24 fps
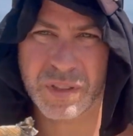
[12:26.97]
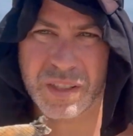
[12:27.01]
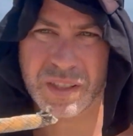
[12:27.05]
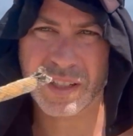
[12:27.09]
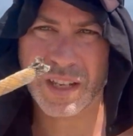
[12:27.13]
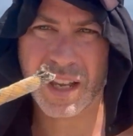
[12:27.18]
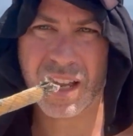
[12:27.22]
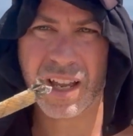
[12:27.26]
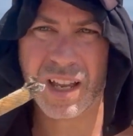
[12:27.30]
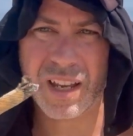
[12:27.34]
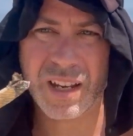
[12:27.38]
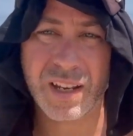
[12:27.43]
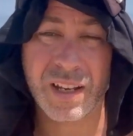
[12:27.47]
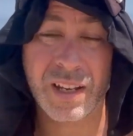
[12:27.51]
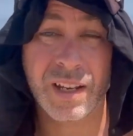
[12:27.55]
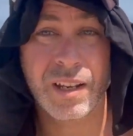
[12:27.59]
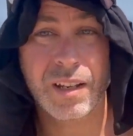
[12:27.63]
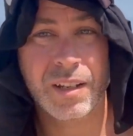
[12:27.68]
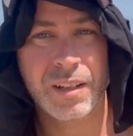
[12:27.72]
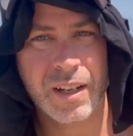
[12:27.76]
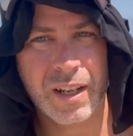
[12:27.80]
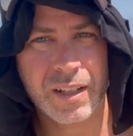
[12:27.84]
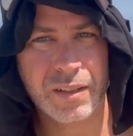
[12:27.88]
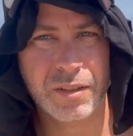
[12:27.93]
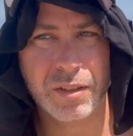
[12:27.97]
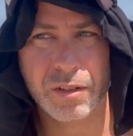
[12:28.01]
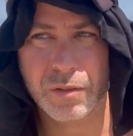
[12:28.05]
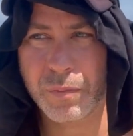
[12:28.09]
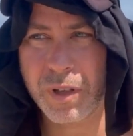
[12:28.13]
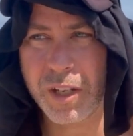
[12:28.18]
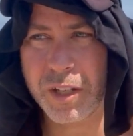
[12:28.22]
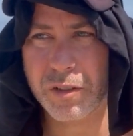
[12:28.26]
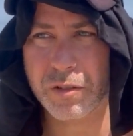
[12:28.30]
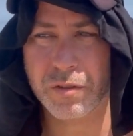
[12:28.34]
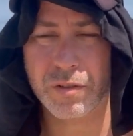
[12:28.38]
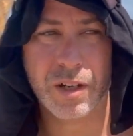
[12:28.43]
the sky, not so
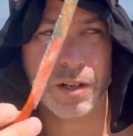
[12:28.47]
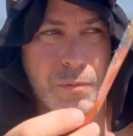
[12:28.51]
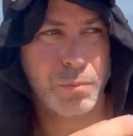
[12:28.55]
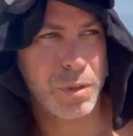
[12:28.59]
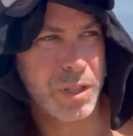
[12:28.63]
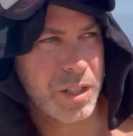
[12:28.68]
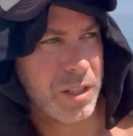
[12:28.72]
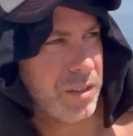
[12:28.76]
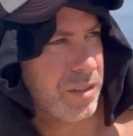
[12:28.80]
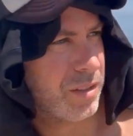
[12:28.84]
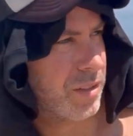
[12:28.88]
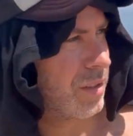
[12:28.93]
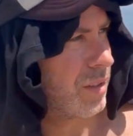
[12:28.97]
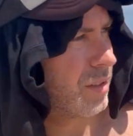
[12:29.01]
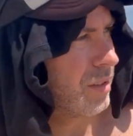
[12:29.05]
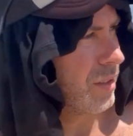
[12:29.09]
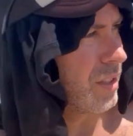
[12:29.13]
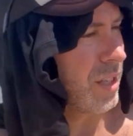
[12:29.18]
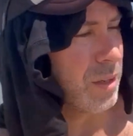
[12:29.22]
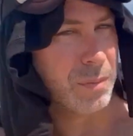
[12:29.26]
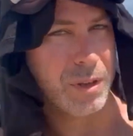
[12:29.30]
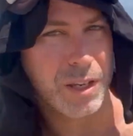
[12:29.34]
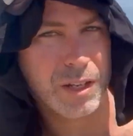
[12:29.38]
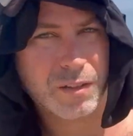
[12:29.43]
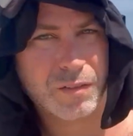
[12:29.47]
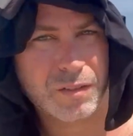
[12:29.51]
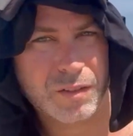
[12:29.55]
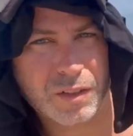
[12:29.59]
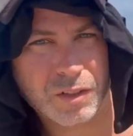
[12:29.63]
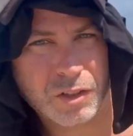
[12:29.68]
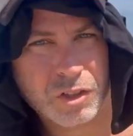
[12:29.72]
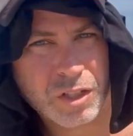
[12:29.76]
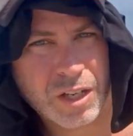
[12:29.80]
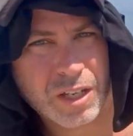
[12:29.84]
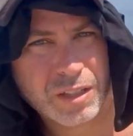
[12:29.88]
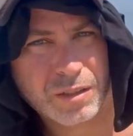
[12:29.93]
much, right? Because they might have
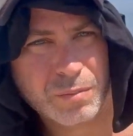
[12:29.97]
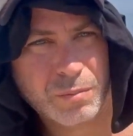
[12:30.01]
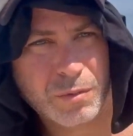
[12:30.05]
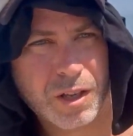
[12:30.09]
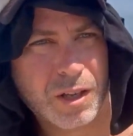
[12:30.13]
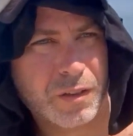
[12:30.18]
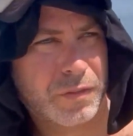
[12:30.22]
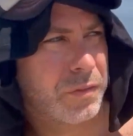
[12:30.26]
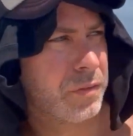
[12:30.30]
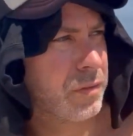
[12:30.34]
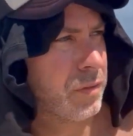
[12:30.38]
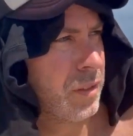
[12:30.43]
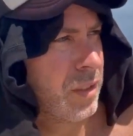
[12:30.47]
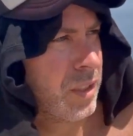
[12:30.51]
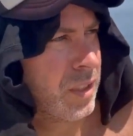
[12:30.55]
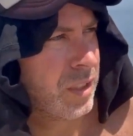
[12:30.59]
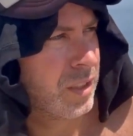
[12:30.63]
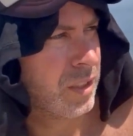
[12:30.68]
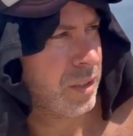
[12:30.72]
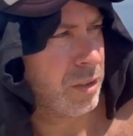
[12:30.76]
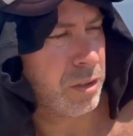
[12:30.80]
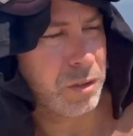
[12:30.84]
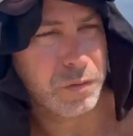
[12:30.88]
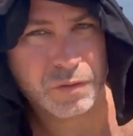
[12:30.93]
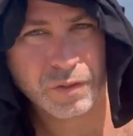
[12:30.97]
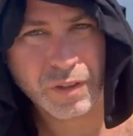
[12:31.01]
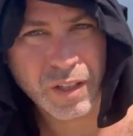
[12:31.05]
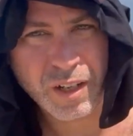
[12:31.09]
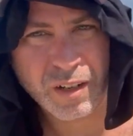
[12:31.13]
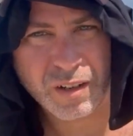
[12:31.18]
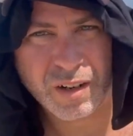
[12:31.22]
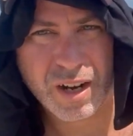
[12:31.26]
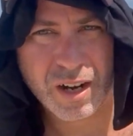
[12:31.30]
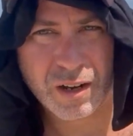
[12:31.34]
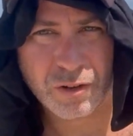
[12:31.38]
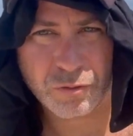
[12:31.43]
shot them off over
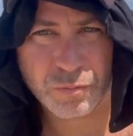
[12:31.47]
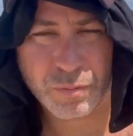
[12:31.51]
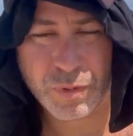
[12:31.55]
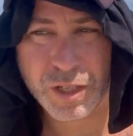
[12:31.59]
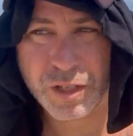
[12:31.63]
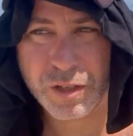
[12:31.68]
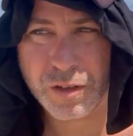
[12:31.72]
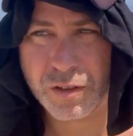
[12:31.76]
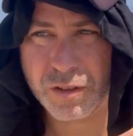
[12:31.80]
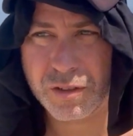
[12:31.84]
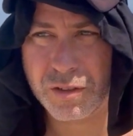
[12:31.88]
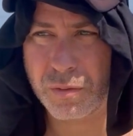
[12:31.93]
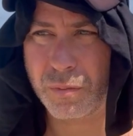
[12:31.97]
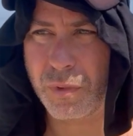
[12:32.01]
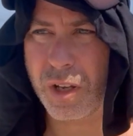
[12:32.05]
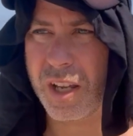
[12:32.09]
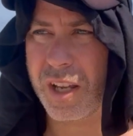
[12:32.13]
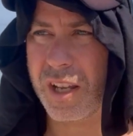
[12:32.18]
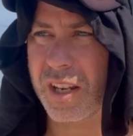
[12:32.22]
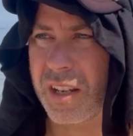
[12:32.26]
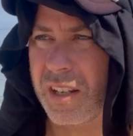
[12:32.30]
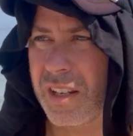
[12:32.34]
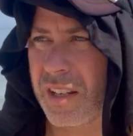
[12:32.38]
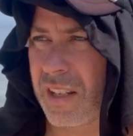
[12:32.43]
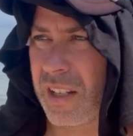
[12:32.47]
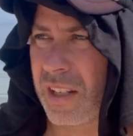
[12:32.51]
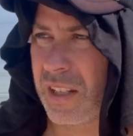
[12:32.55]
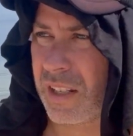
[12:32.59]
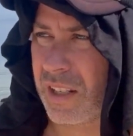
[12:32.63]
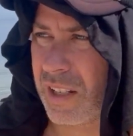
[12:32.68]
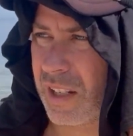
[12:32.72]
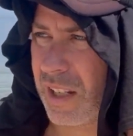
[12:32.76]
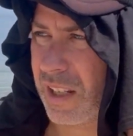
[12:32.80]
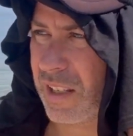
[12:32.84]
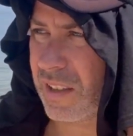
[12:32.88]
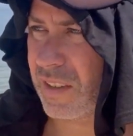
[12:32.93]
there however many yards away,
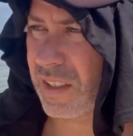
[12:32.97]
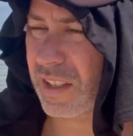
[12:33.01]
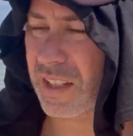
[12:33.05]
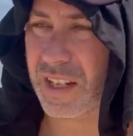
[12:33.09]
and the